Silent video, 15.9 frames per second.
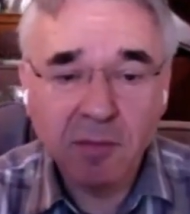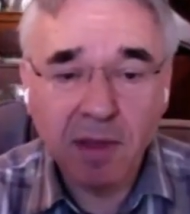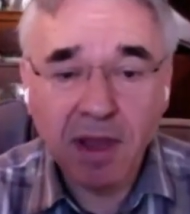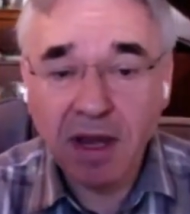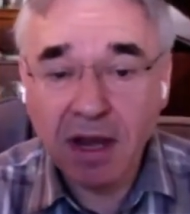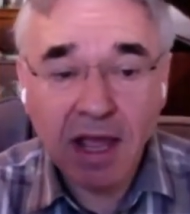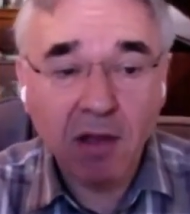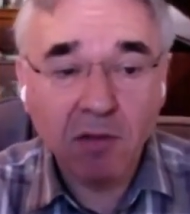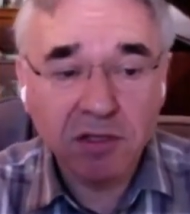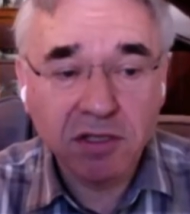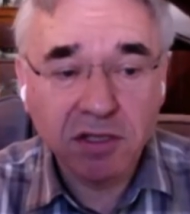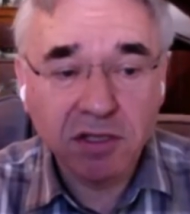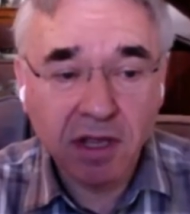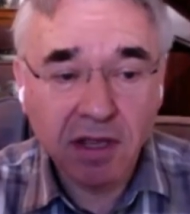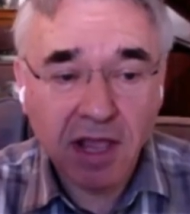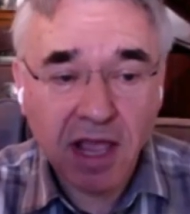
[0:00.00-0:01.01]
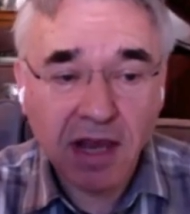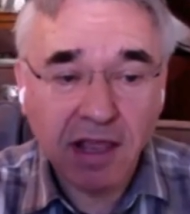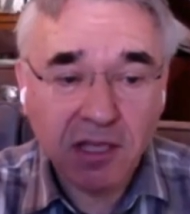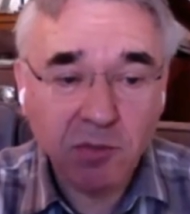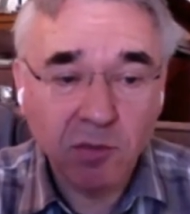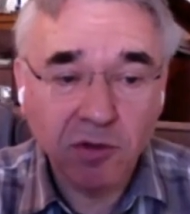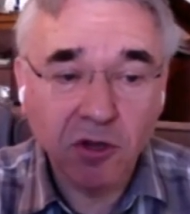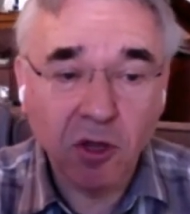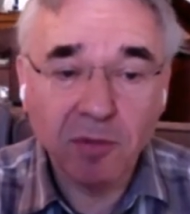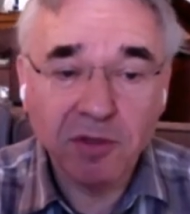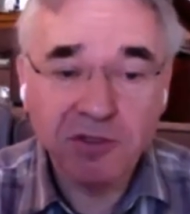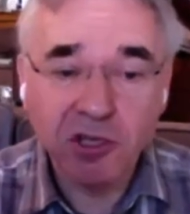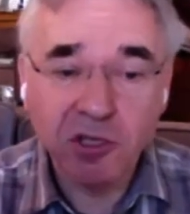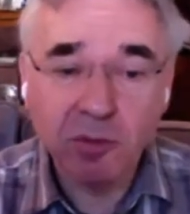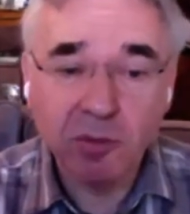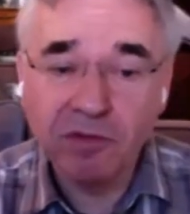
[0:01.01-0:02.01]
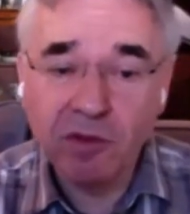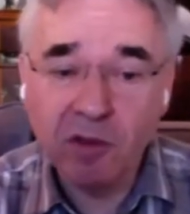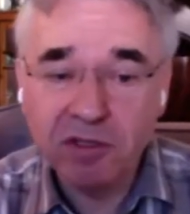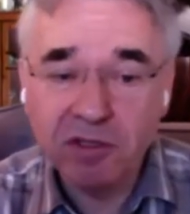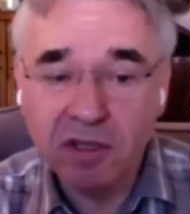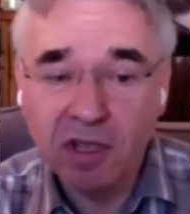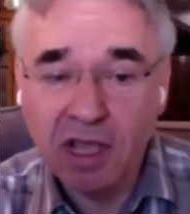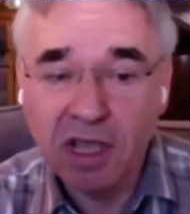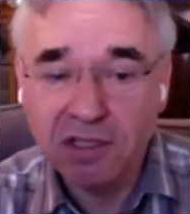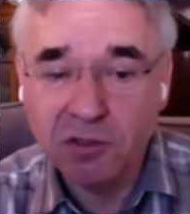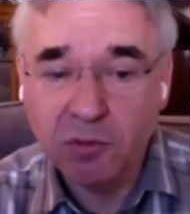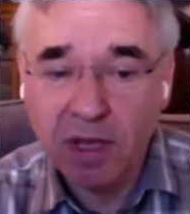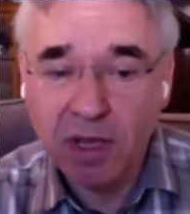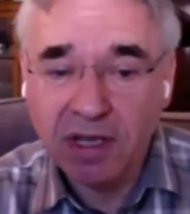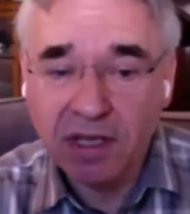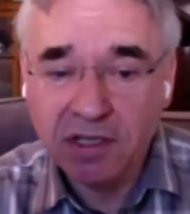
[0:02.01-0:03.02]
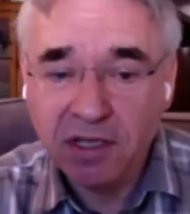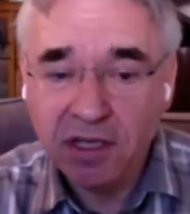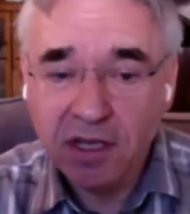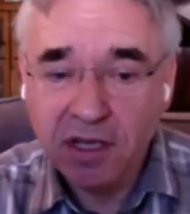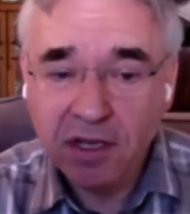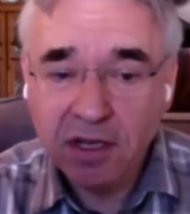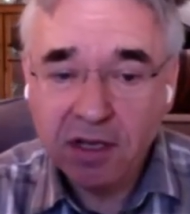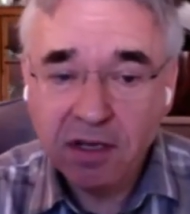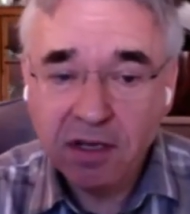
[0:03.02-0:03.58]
the main house and the annex would not be suitable for use as dwellings